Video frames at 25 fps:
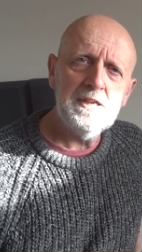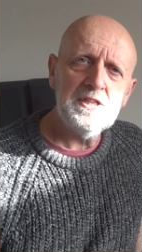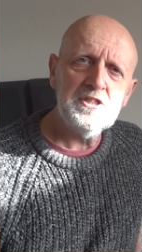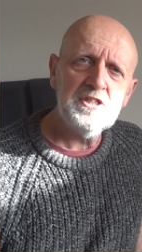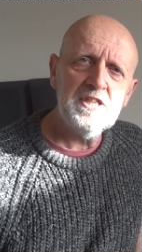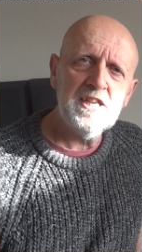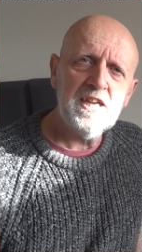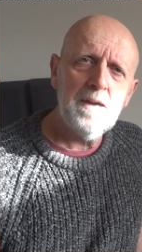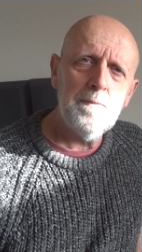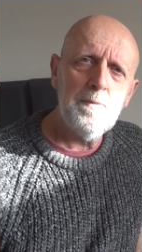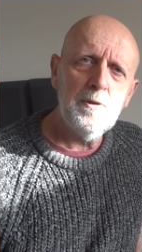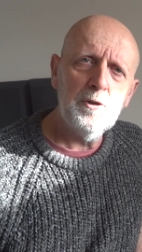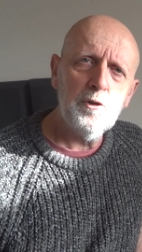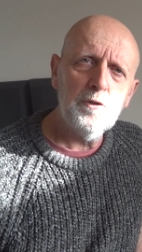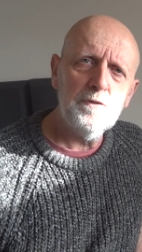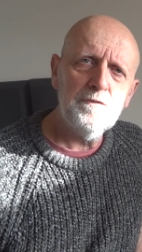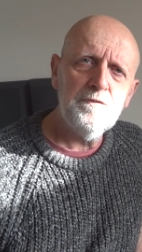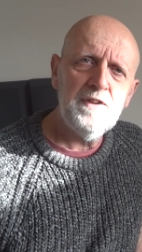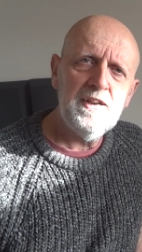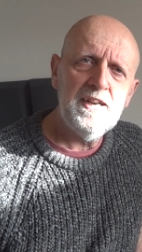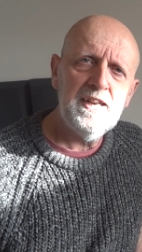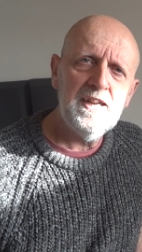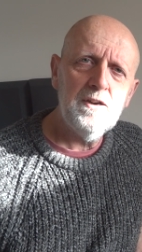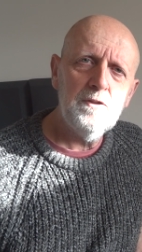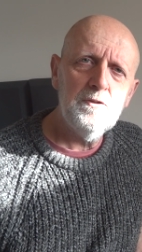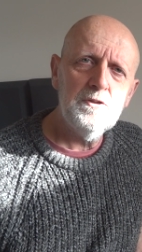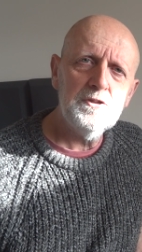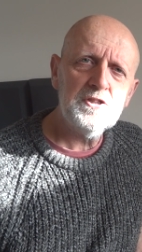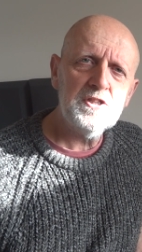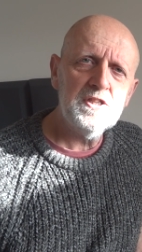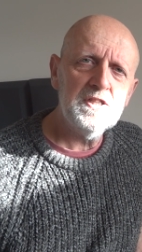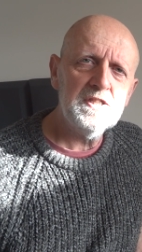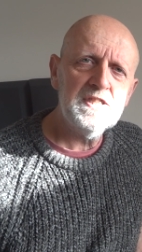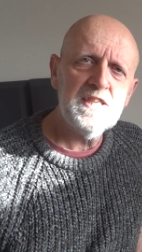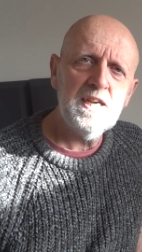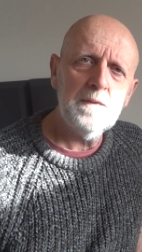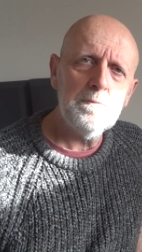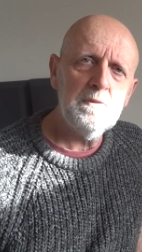I may sling up an odd video that's
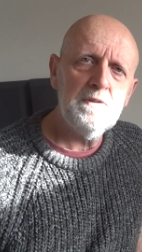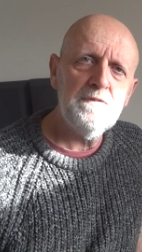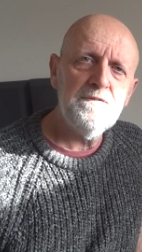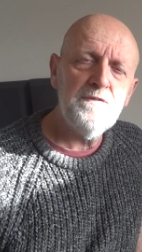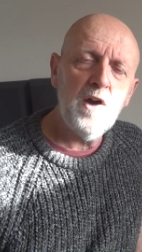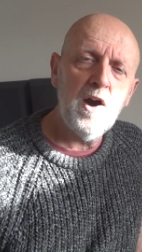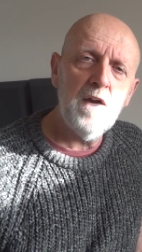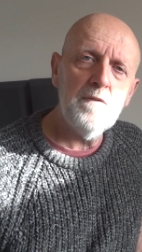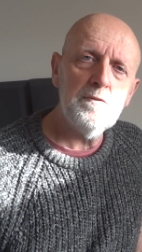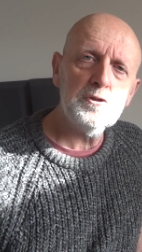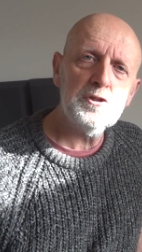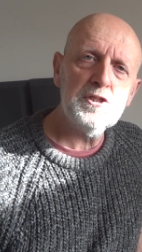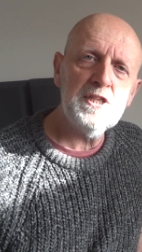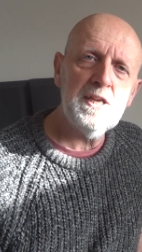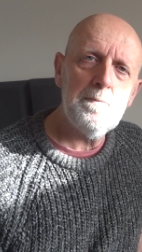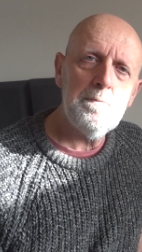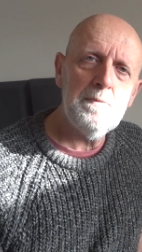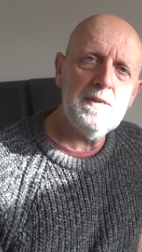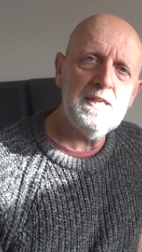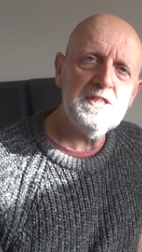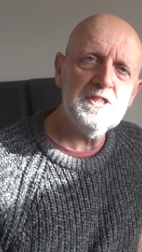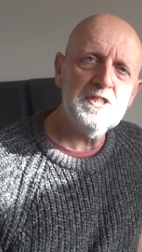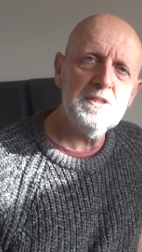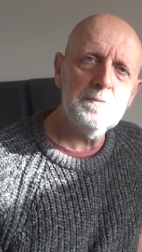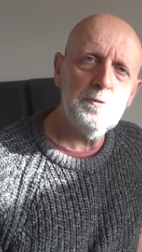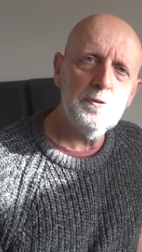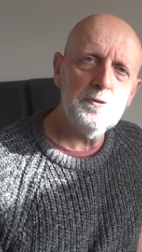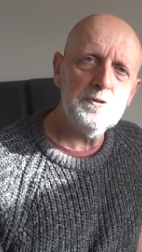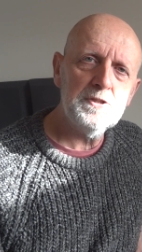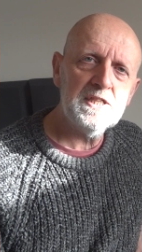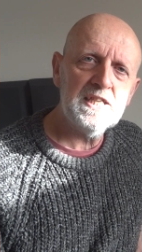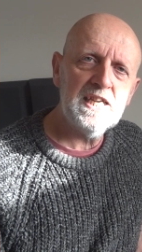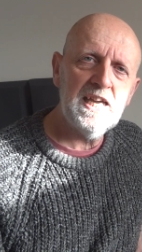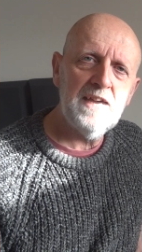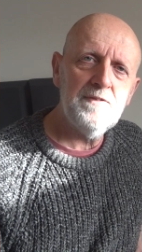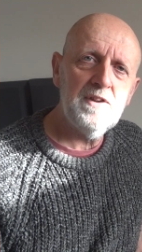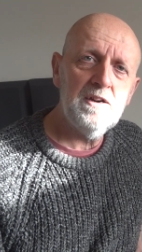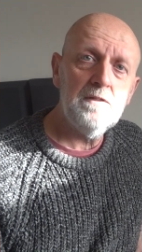going to take me five or ten minutes to put
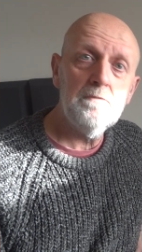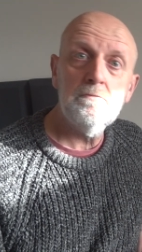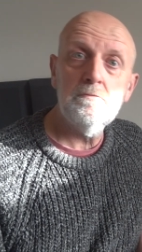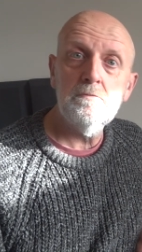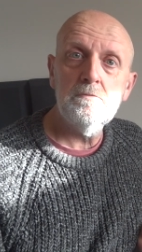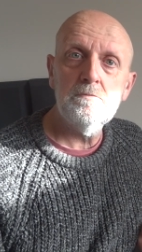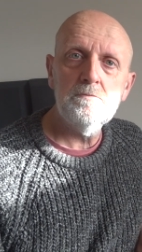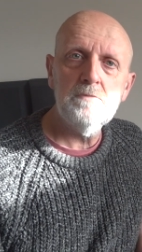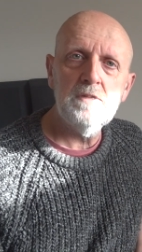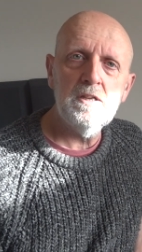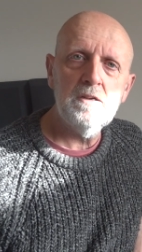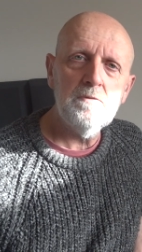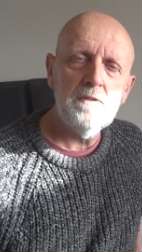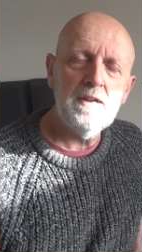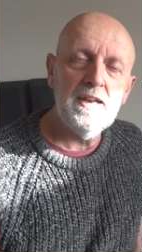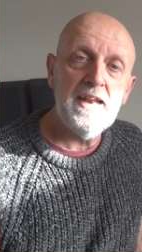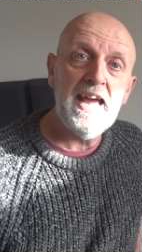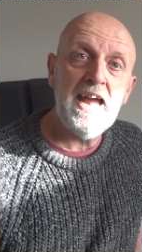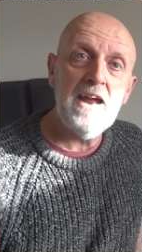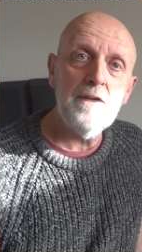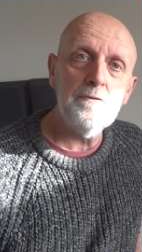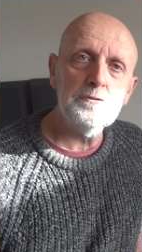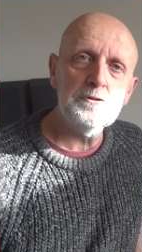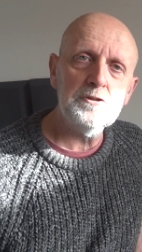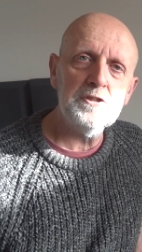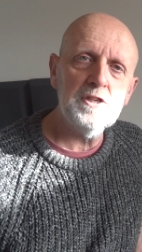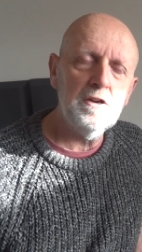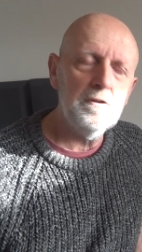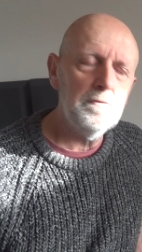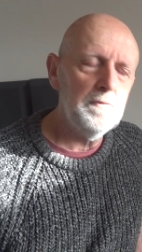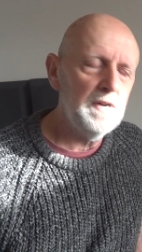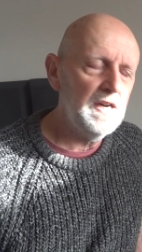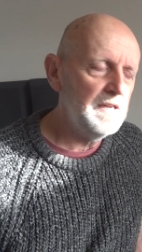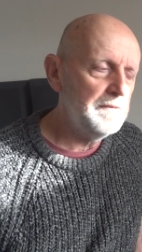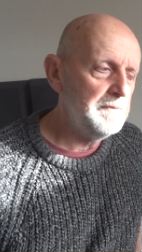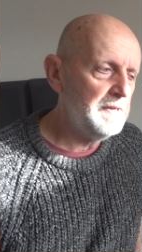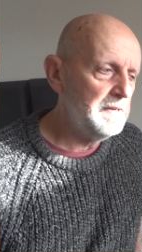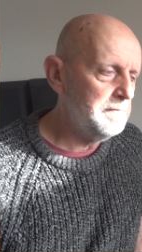together, you know, an hour or so
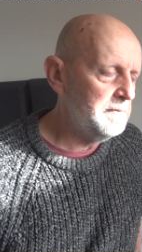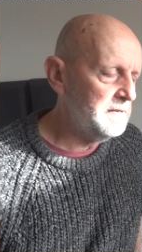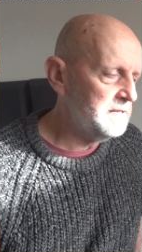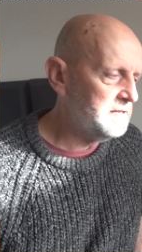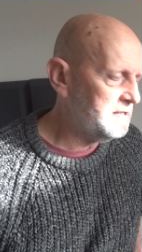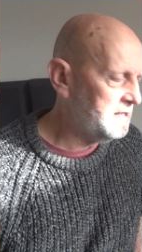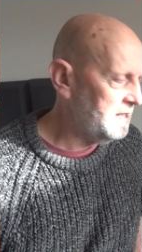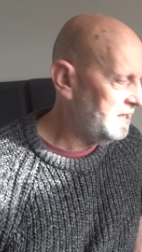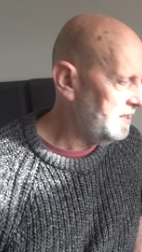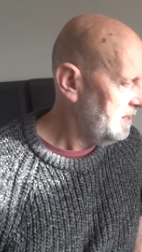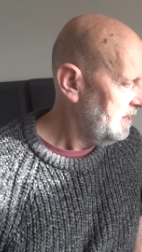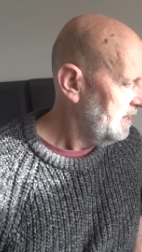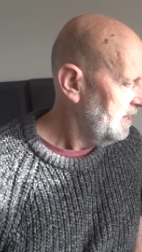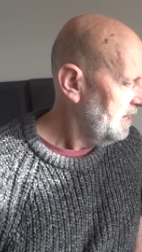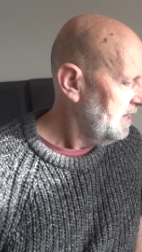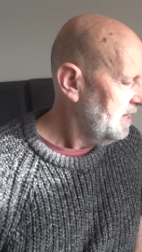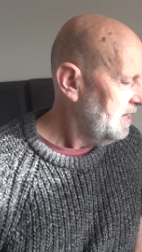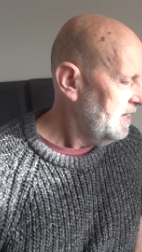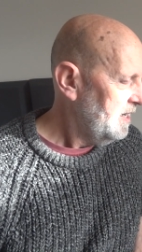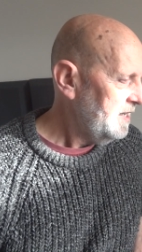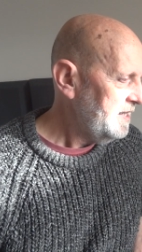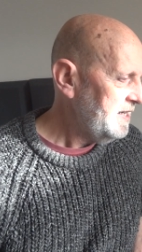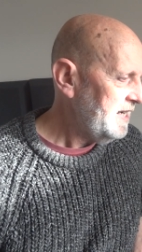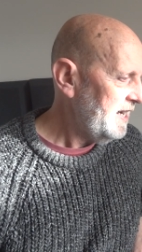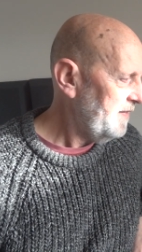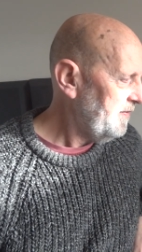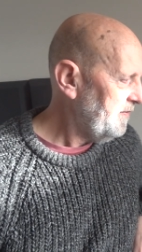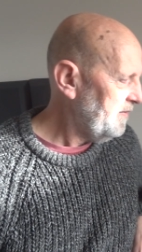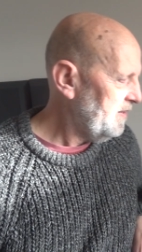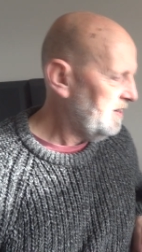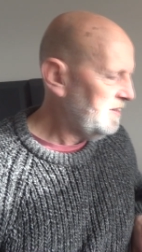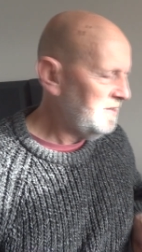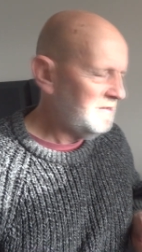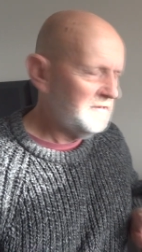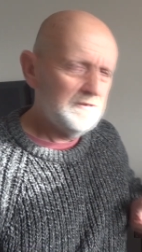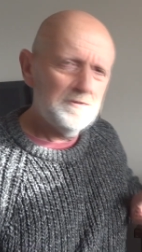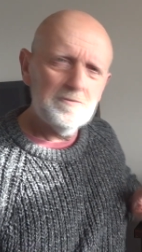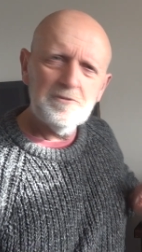maybe, but uh, yeah,
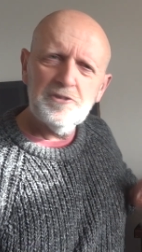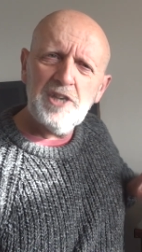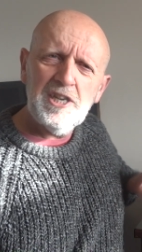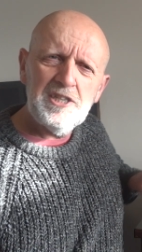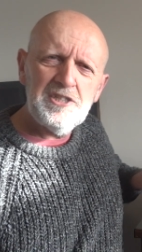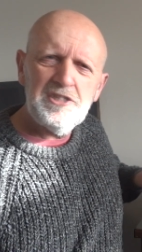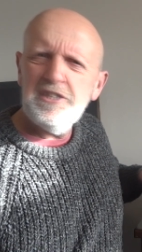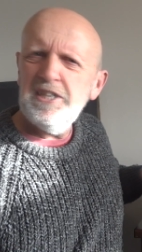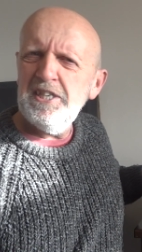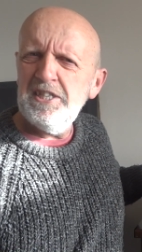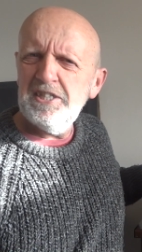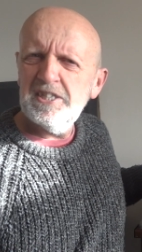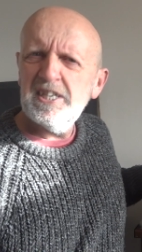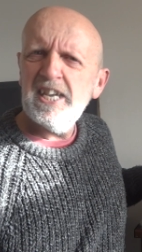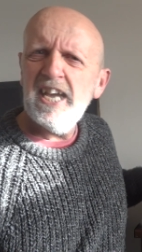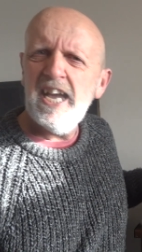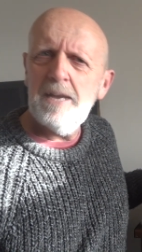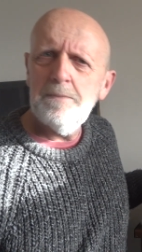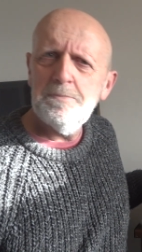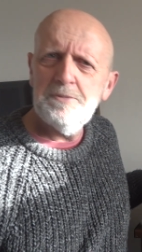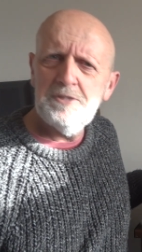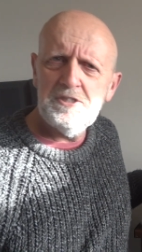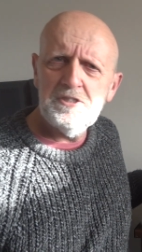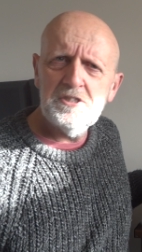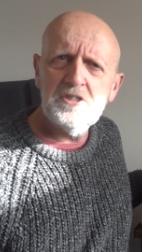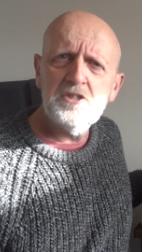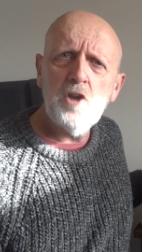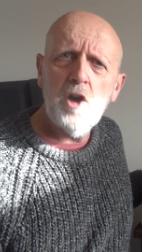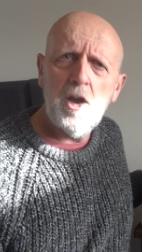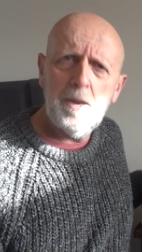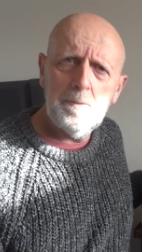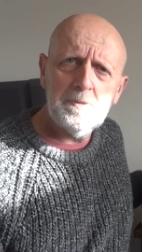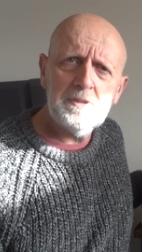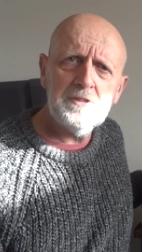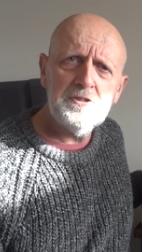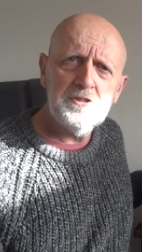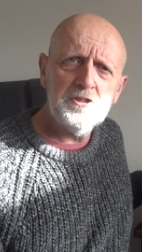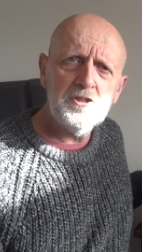changing these caps is
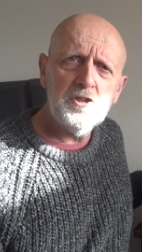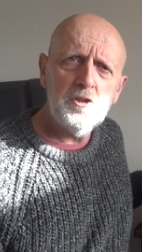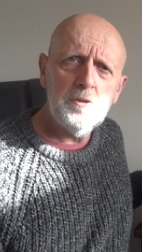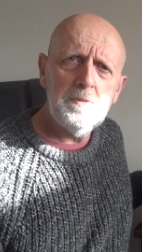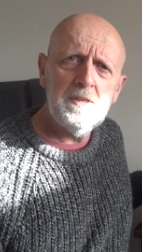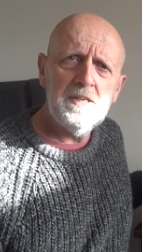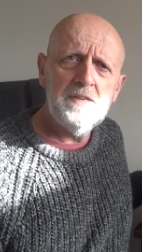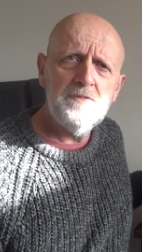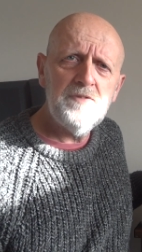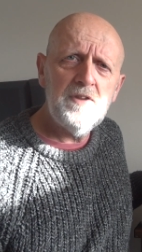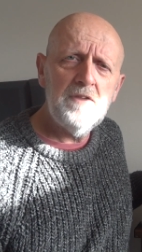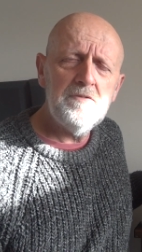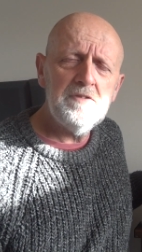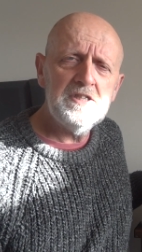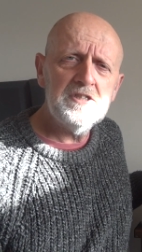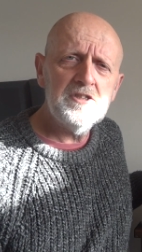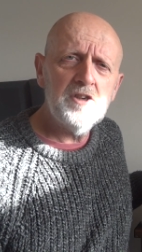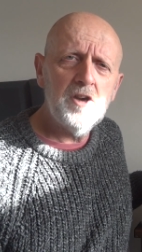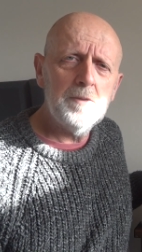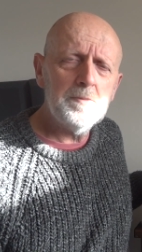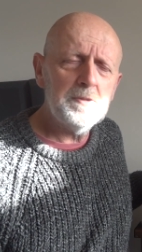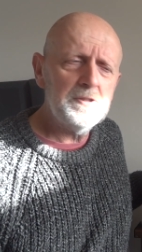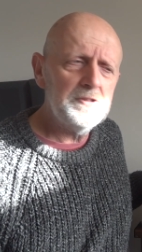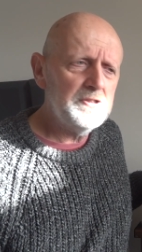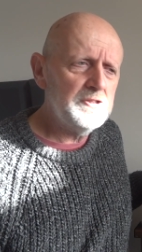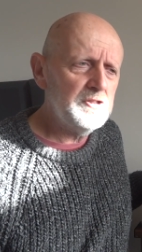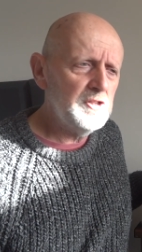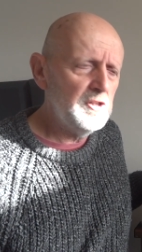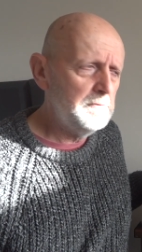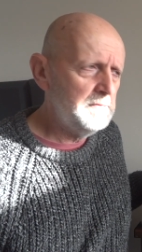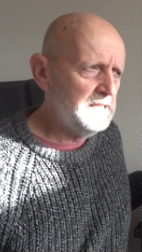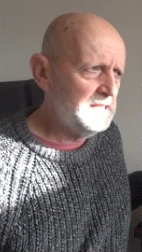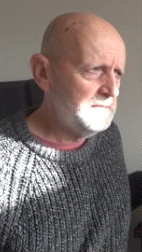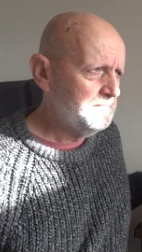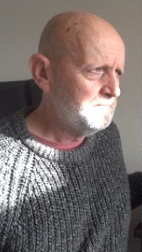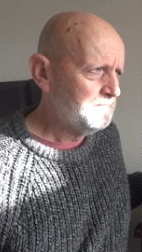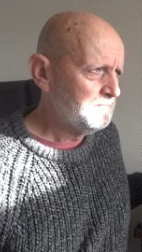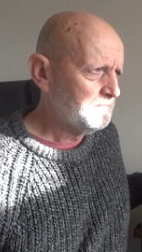time consuming, very time
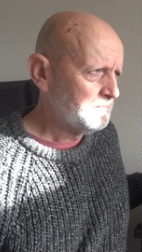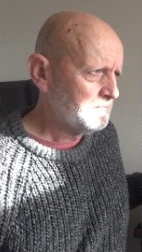consuming.